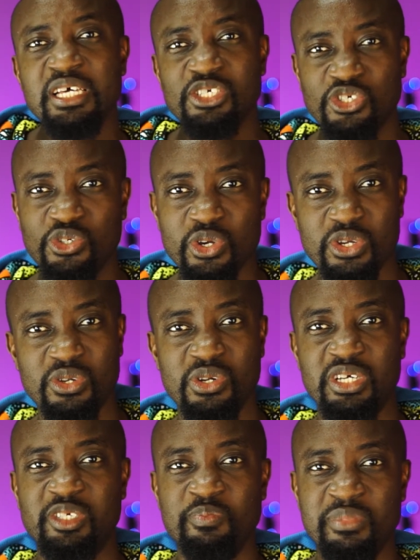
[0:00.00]
so you do
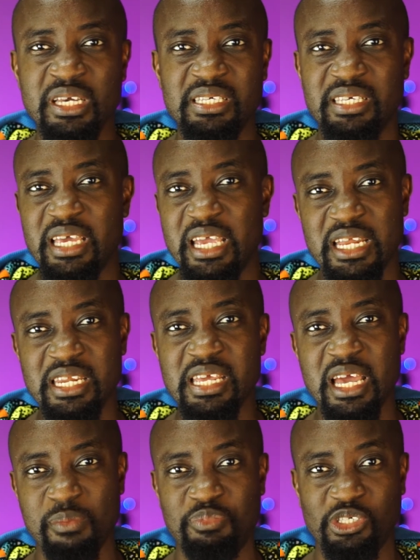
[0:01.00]
not miss
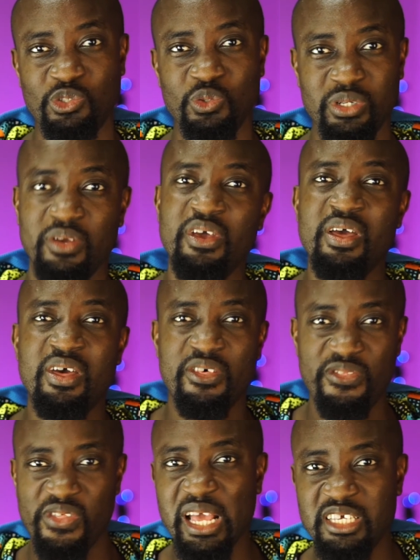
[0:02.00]
any episode.
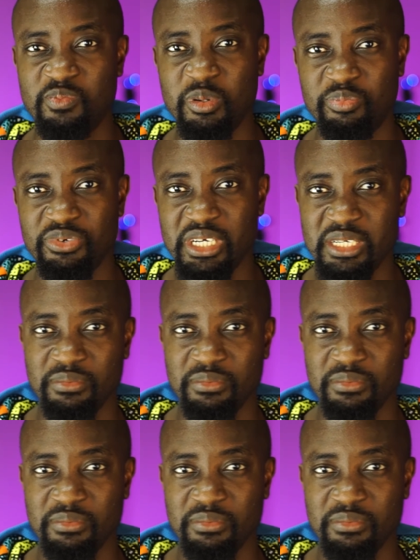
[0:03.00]
Thanks, Bebre.